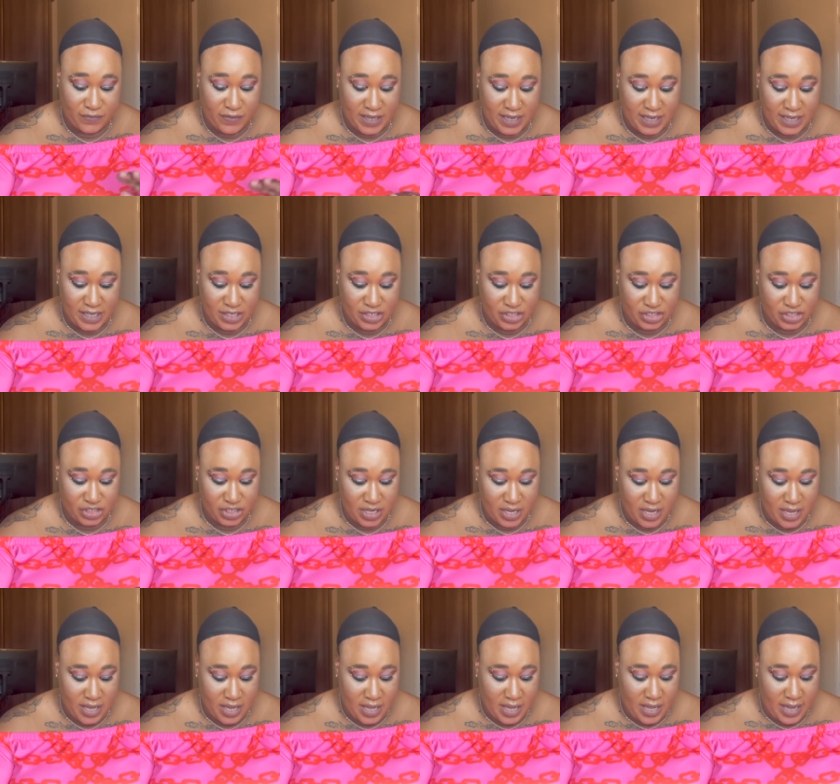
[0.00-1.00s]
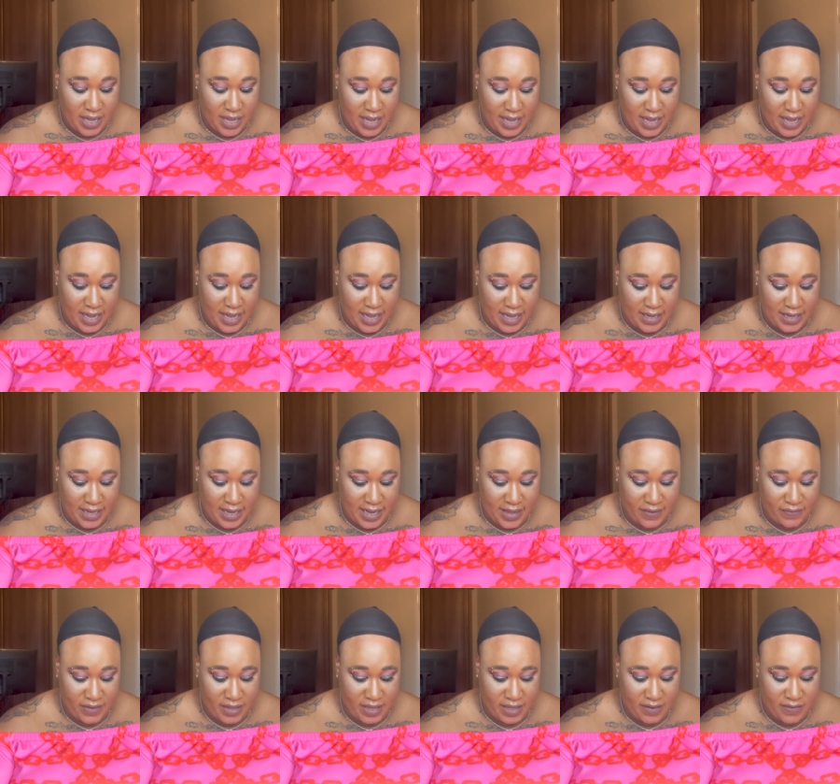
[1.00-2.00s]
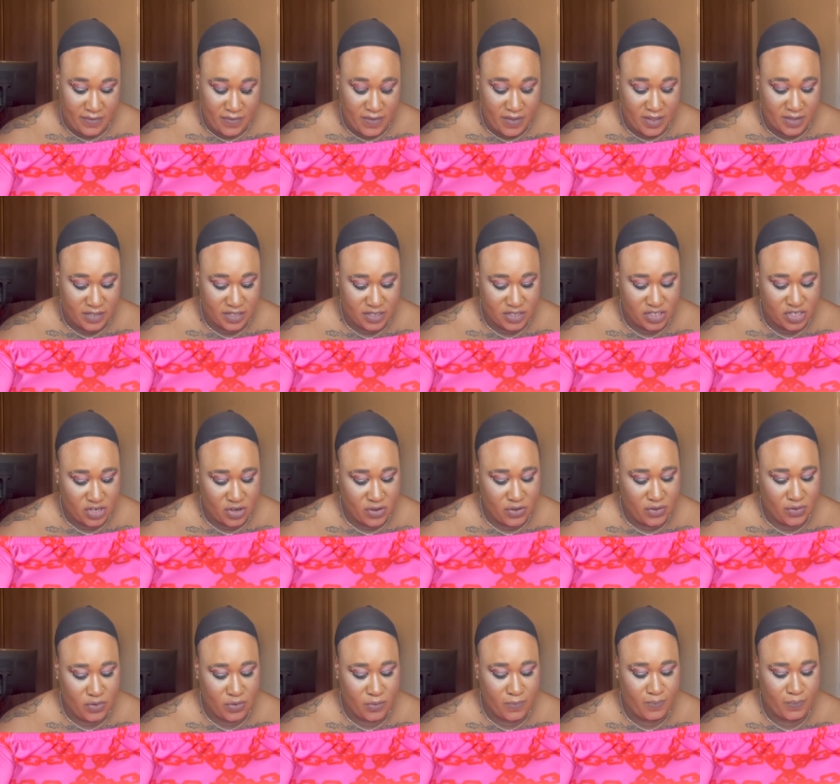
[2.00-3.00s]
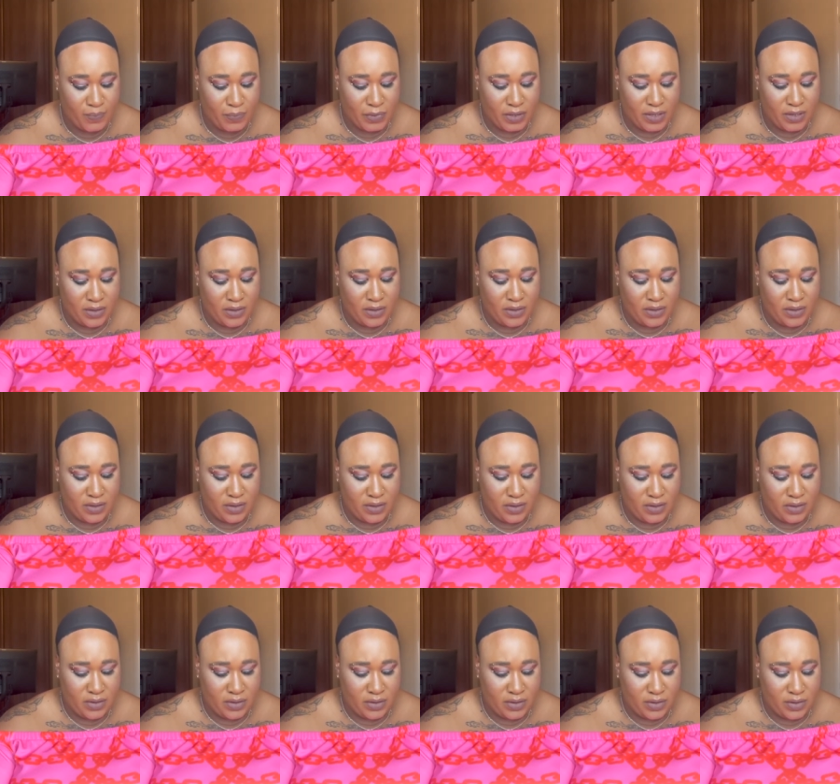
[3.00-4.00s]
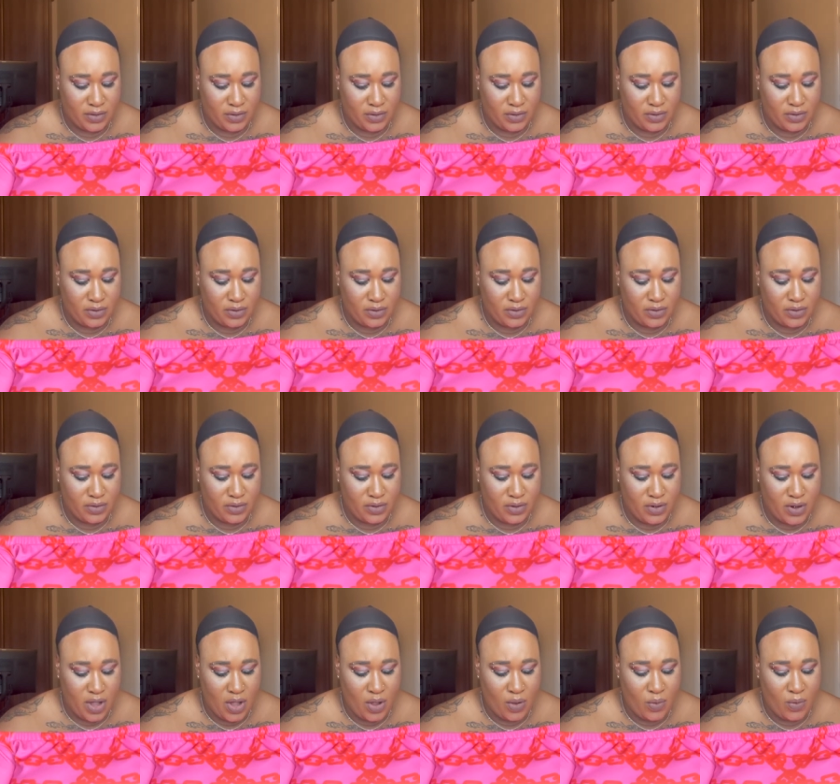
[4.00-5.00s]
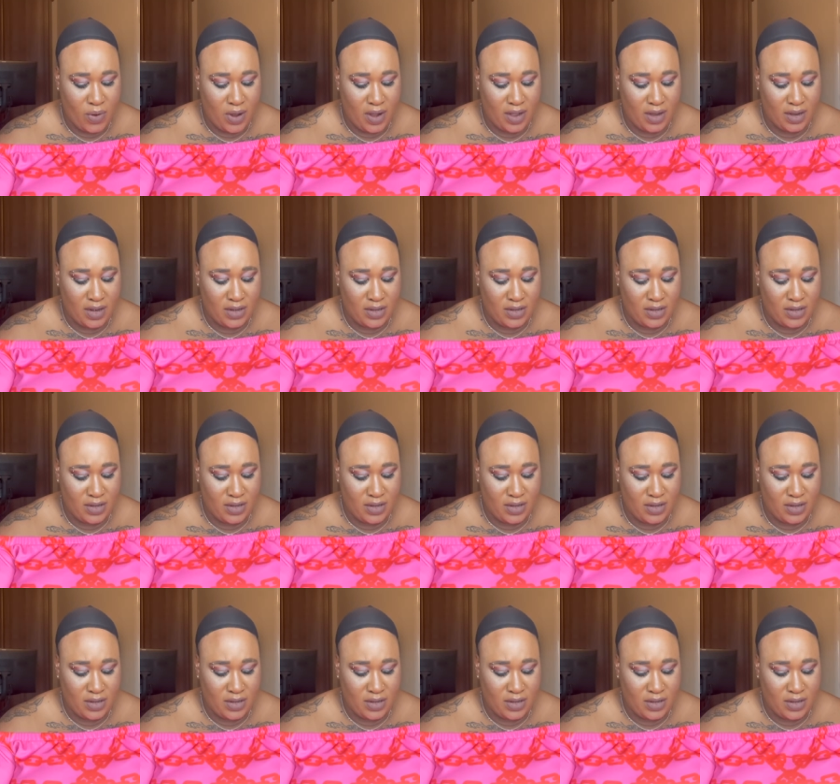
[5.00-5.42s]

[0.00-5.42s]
finish, and I have it in the style Noah...